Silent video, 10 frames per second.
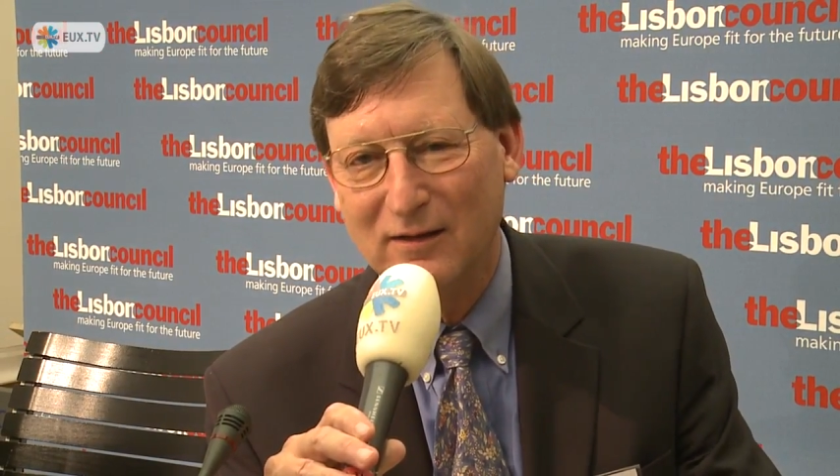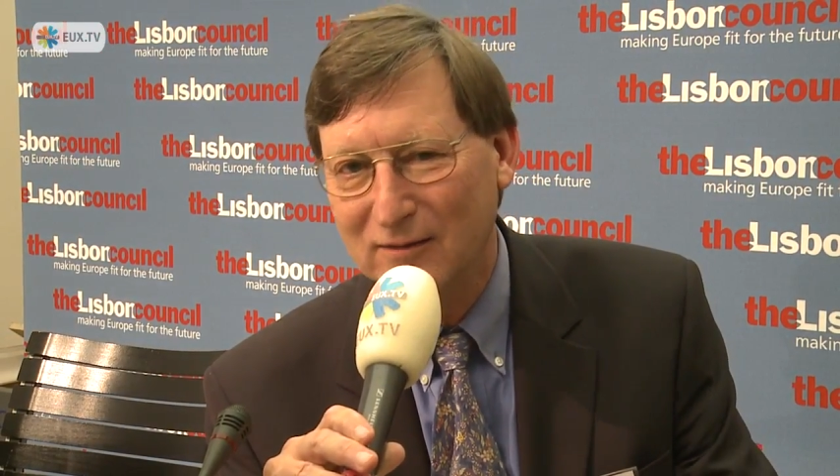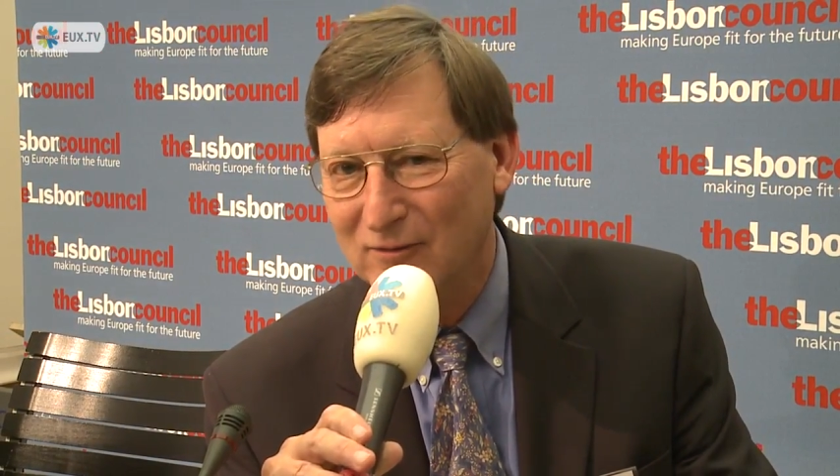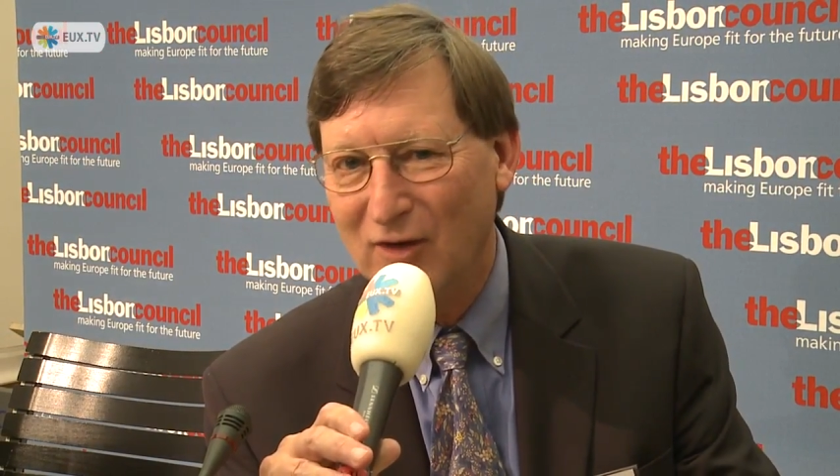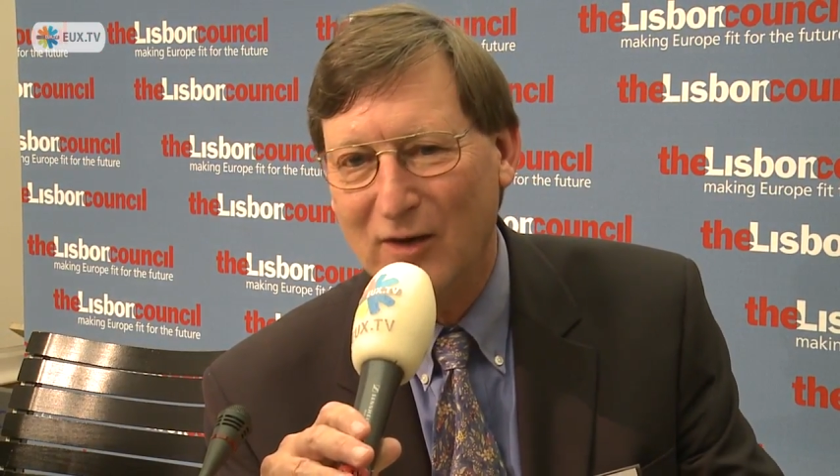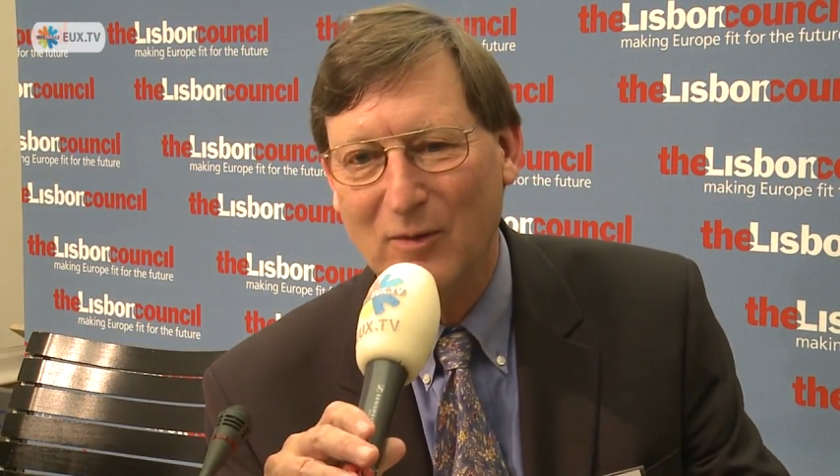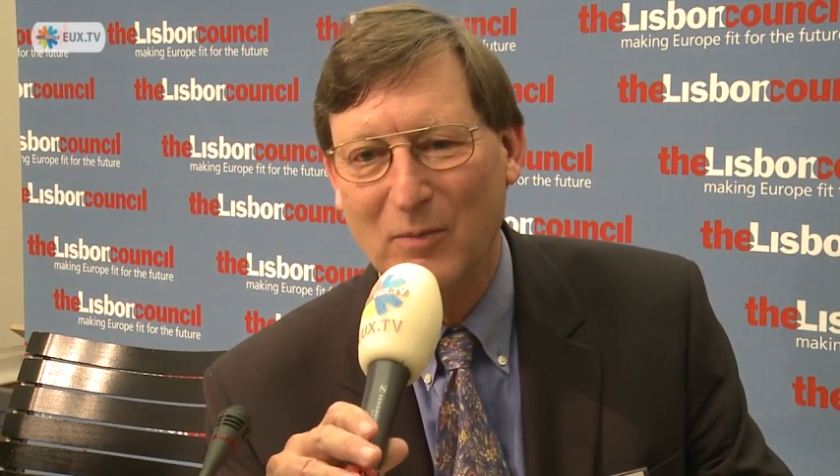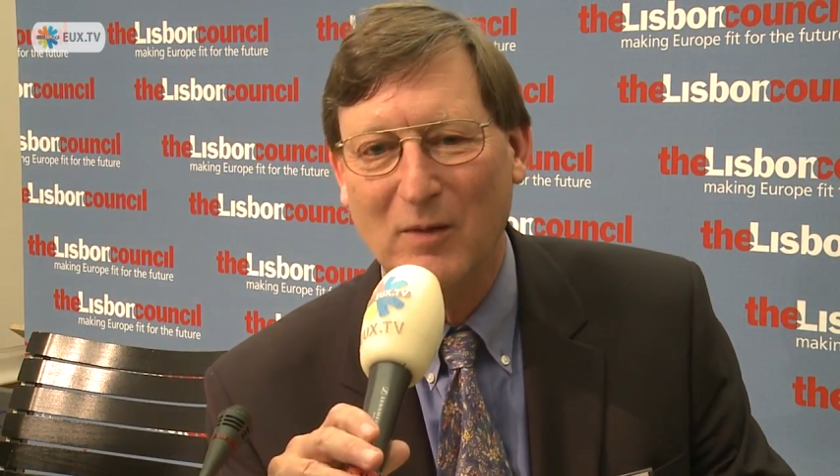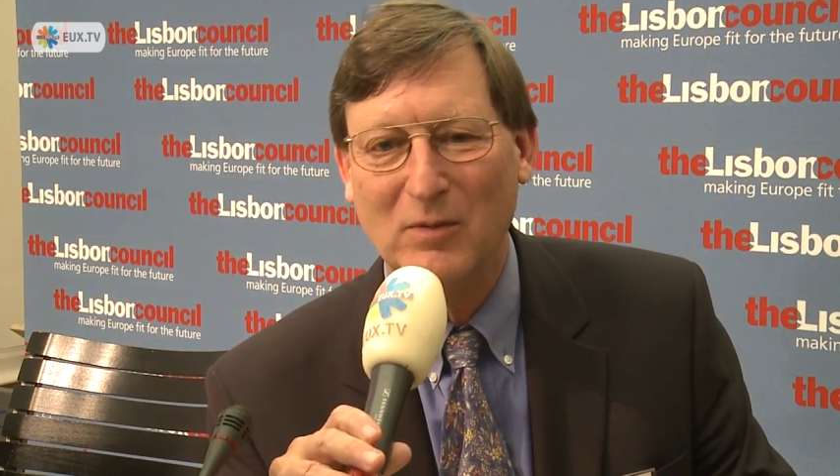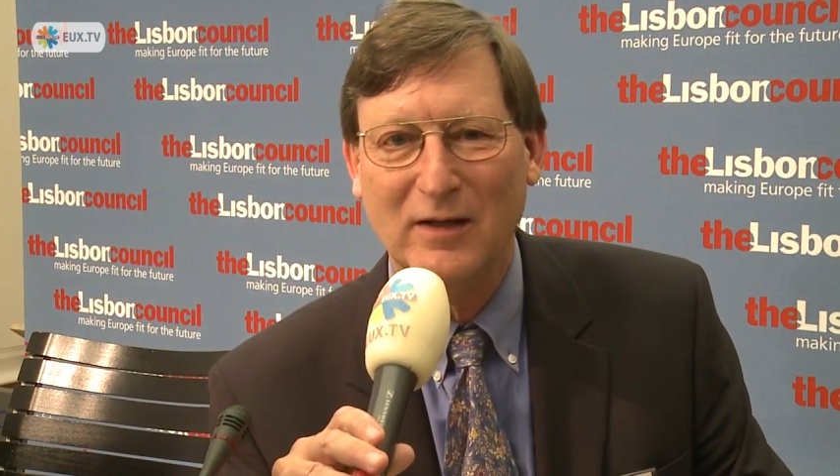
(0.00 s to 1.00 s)
in Czech
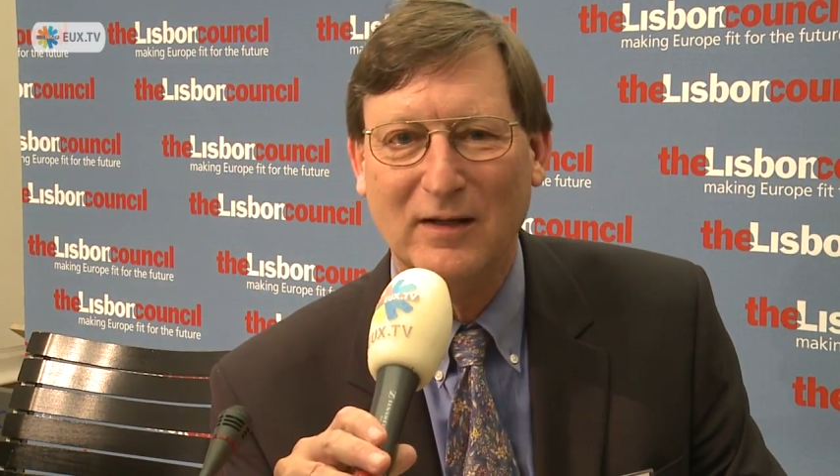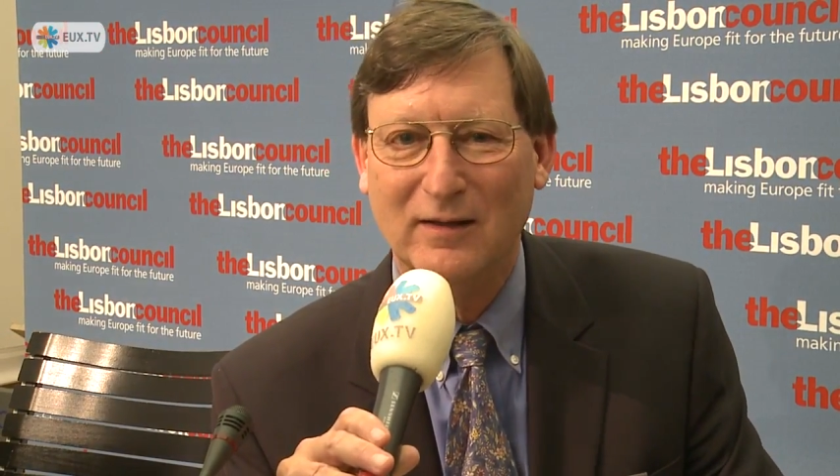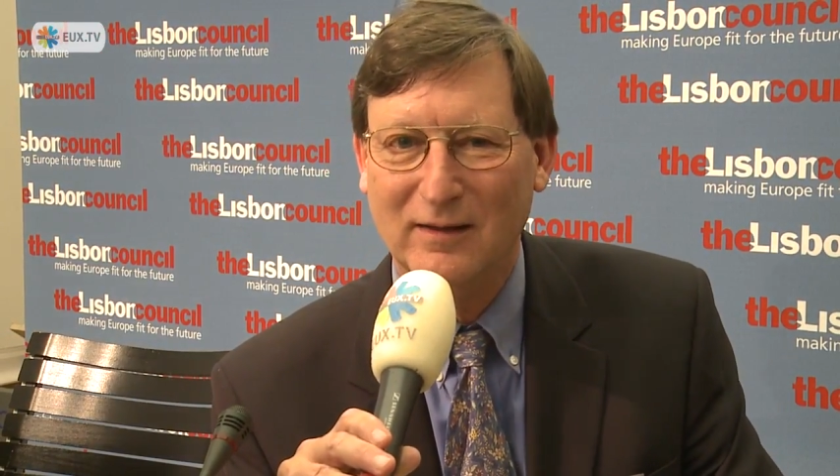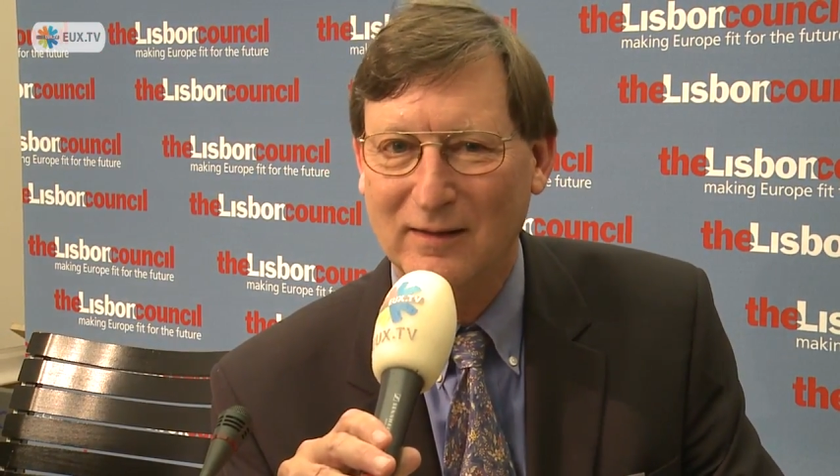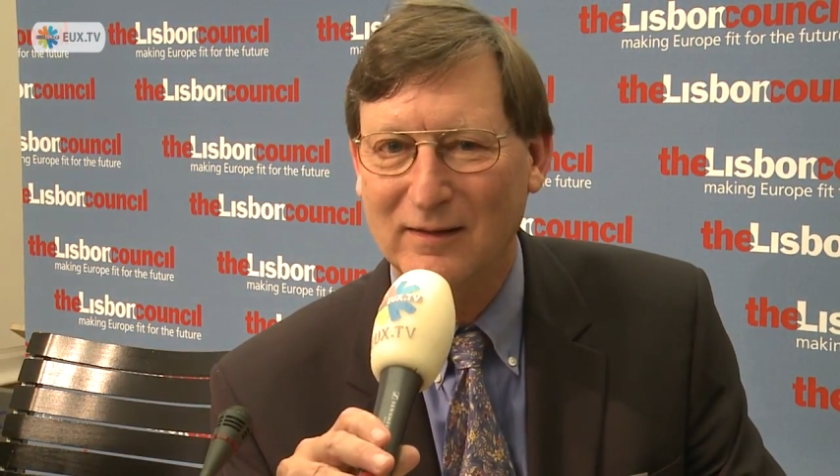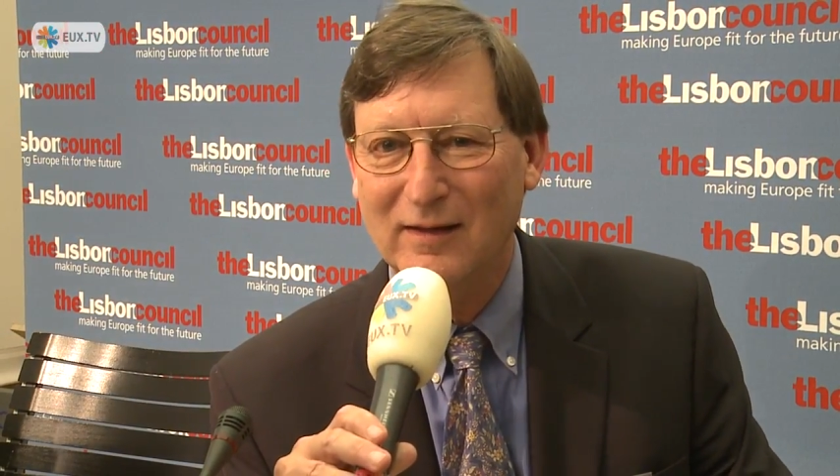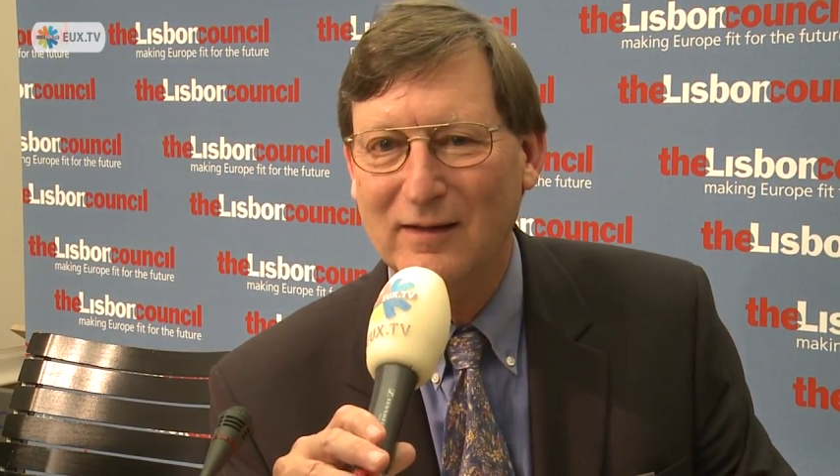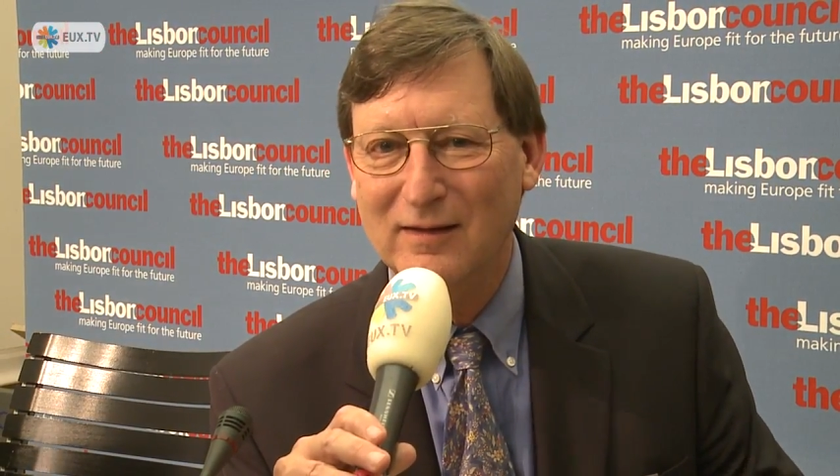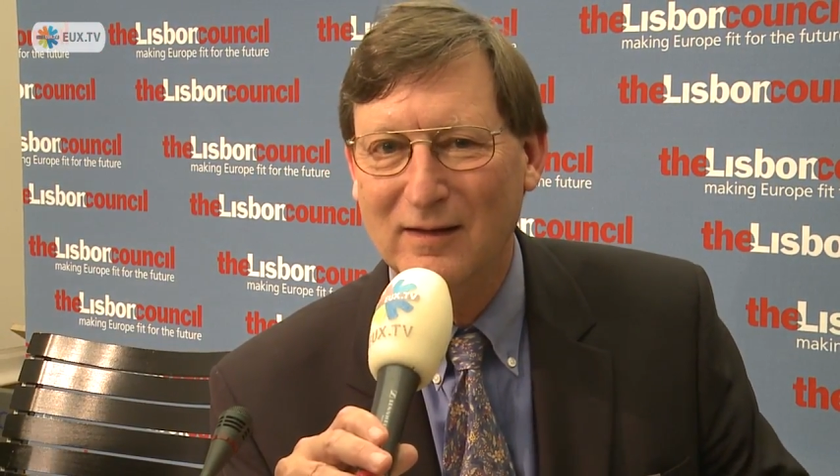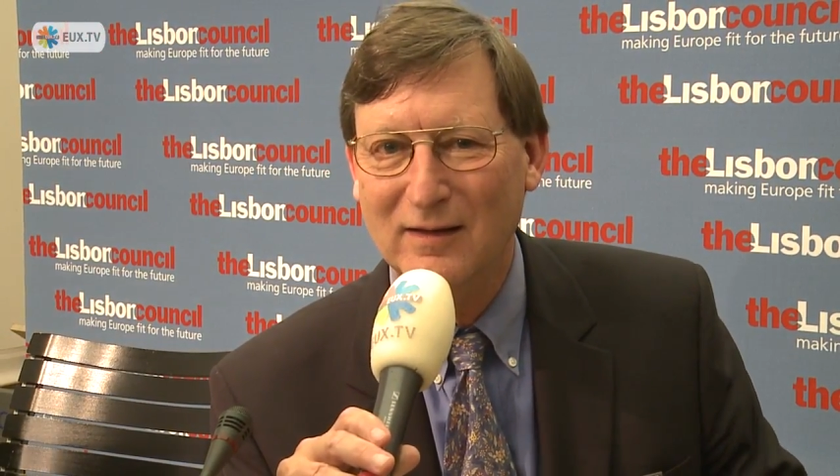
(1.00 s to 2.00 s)
Republic, in
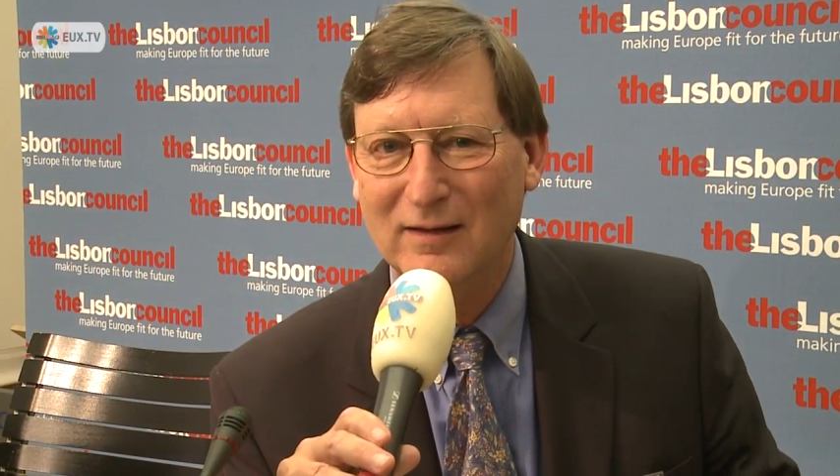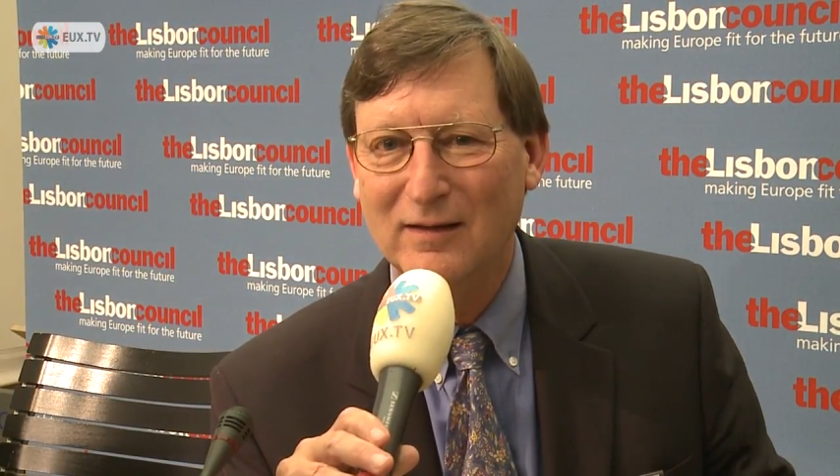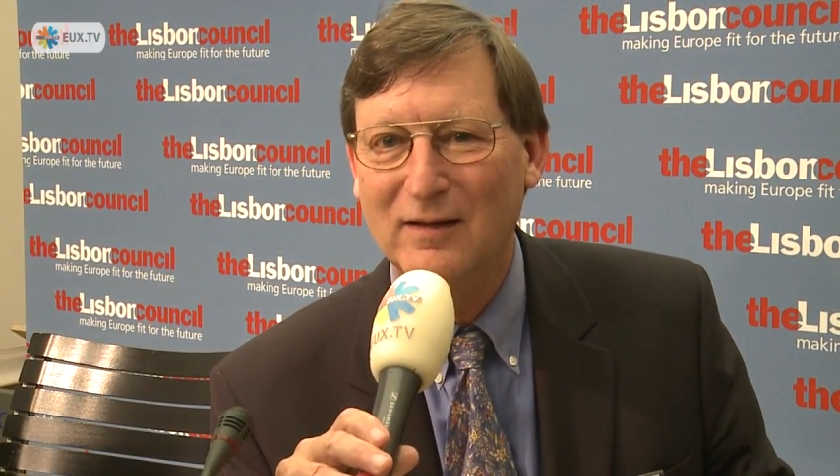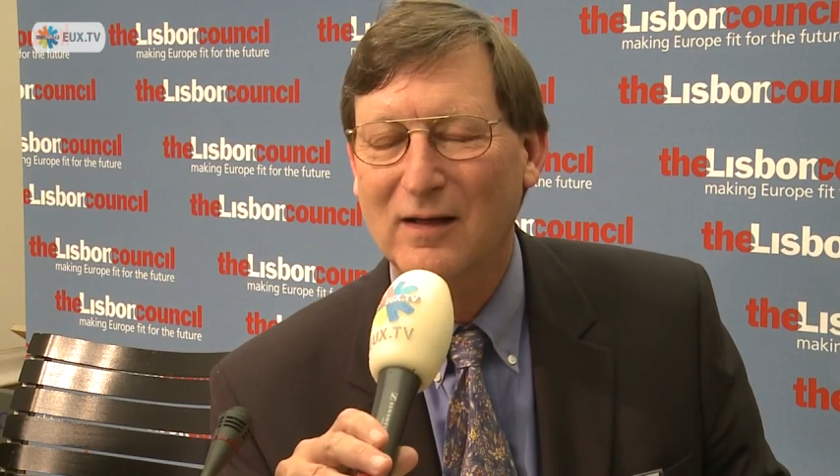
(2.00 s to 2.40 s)
India.